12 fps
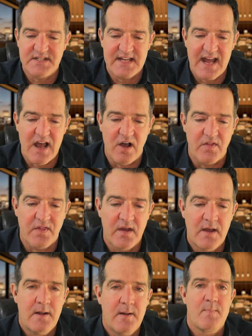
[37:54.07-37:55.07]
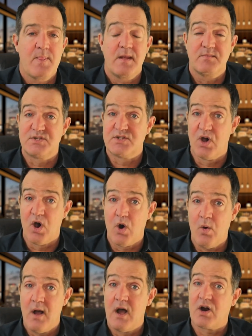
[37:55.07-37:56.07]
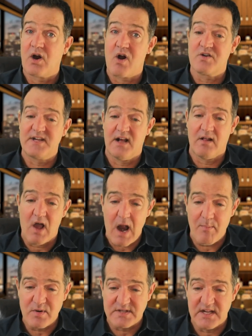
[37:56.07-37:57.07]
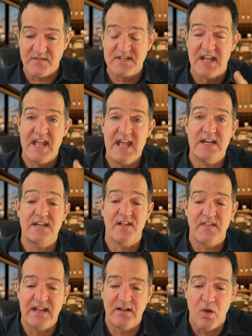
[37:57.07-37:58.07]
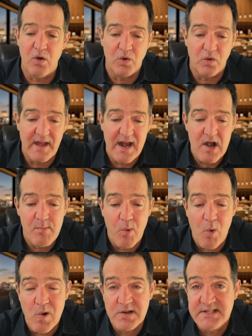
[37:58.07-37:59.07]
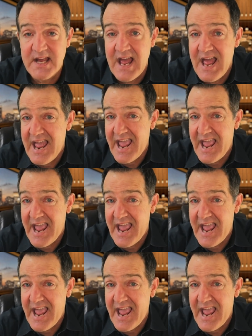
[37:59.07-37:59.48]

the south. So, cartel operatives hit the local airports,